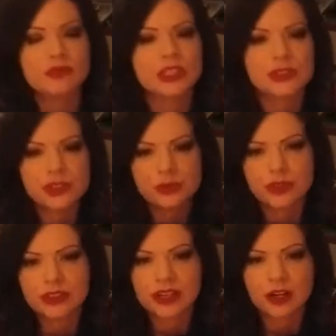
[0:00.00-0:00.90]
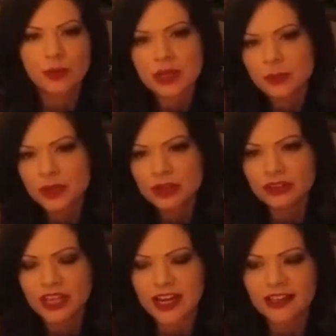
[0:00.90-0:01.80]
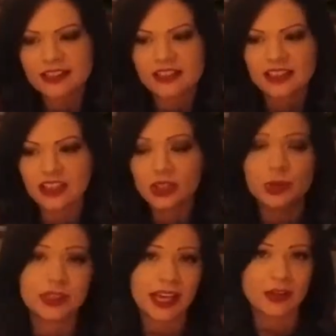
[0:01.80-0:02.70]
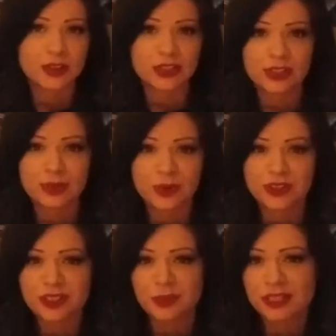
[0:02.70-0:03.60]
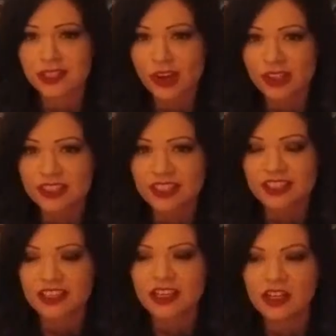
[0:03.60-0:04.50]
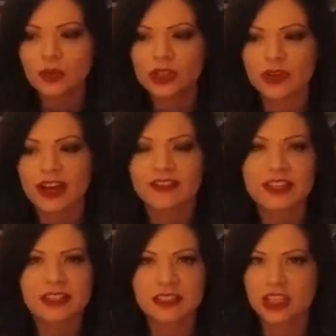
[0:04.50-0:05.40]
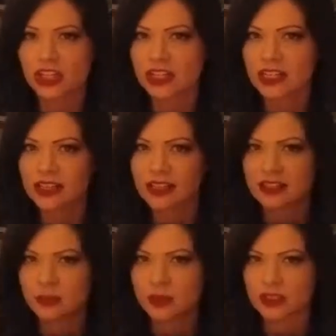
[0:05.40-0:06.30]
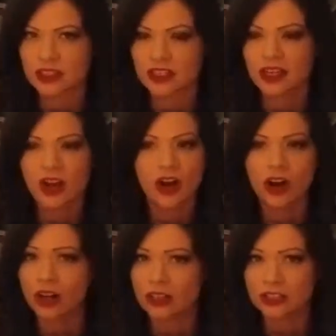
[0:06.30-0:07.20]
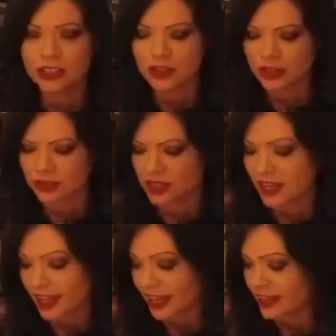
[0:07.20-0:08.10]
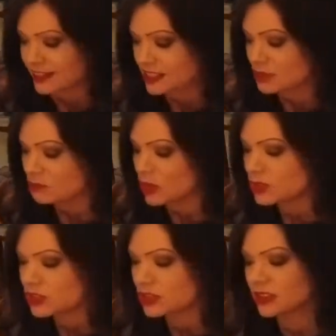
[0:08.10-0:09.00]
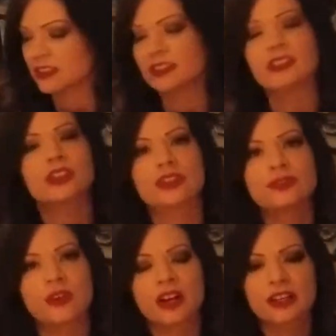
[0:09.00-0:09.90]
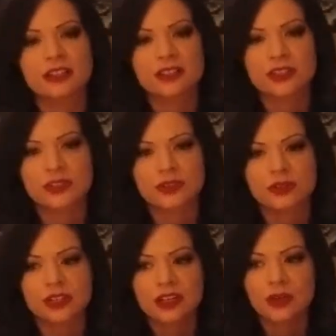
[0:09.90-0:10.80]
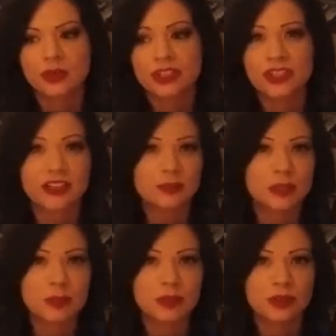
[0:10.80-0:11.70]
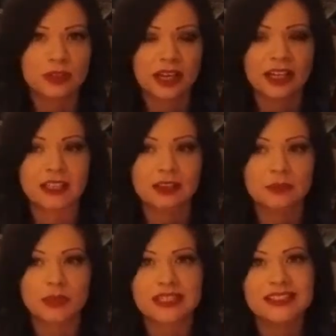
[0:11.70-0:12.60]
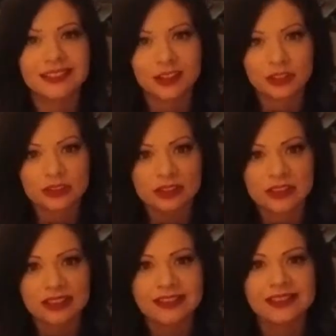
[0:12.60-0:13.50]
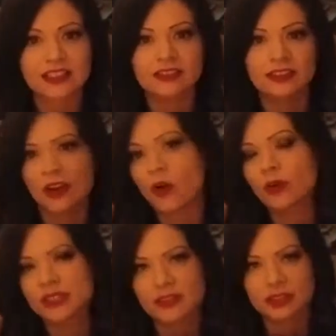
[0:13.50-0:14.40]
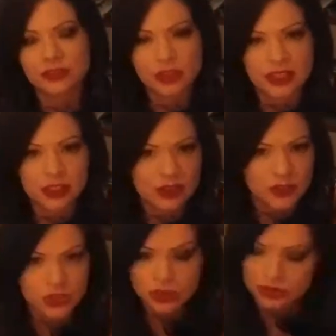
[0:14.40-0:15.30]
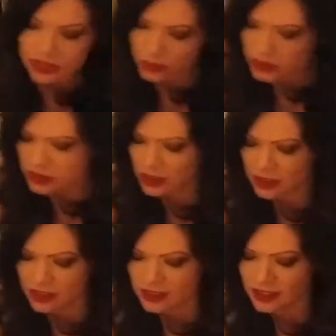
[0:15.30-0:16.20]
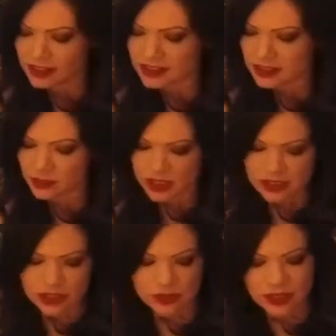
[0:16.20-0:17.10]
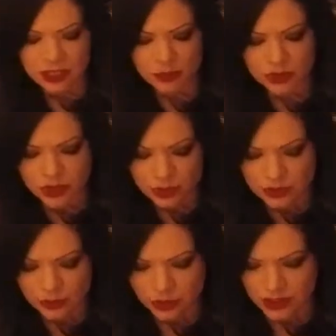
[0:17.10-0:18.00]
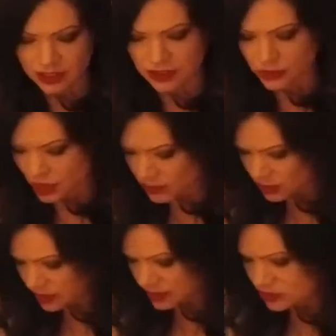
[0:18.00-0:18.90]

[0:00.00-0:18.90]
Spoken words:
So when there are people that you encounter who want to be toxic, when you have that security and that stability all on your own, and emotionally you're fine to reject people and be single instead of always having to feel like you have to choose someone, this makes you able to avoid the drama queen.